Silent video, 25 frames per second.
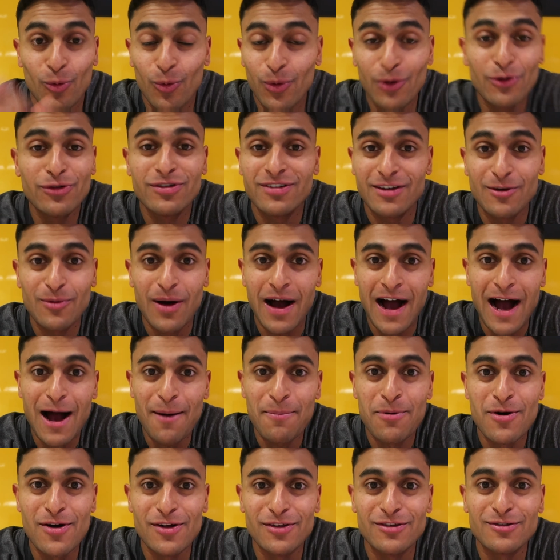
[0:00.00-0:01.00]
We'll see what
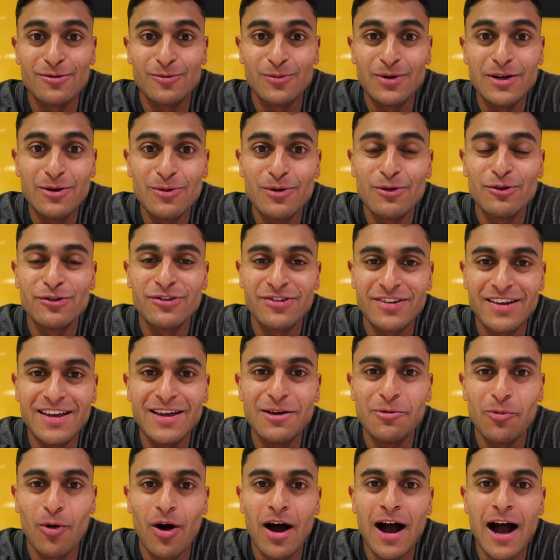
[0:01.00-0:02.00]
happens. We will
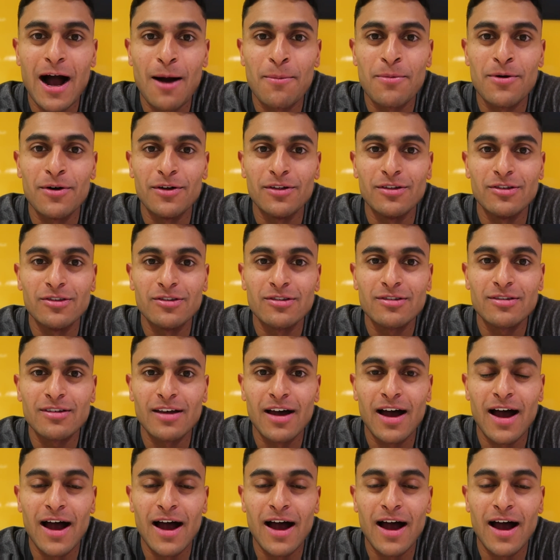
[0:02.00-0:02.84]
see what happens.